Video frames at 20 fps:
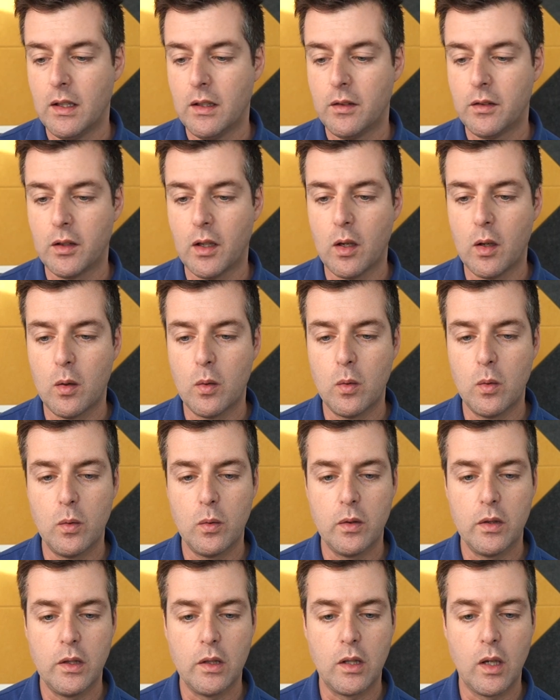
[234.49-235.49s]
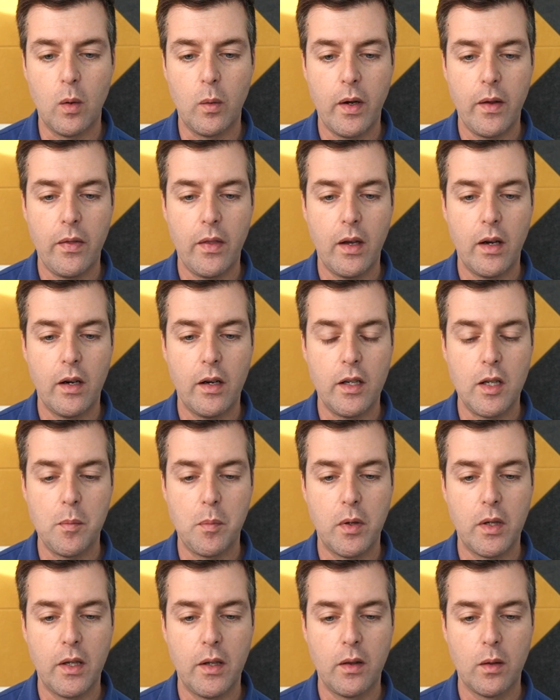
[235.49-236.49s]
So you go in there and you
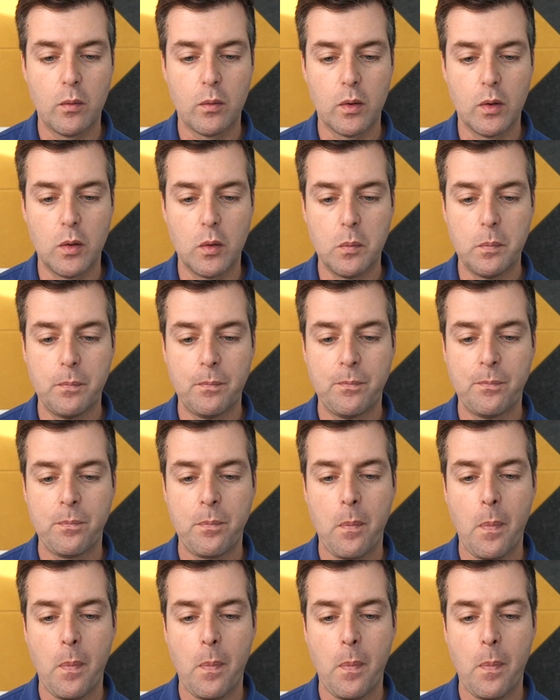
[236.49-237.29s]
put in the room.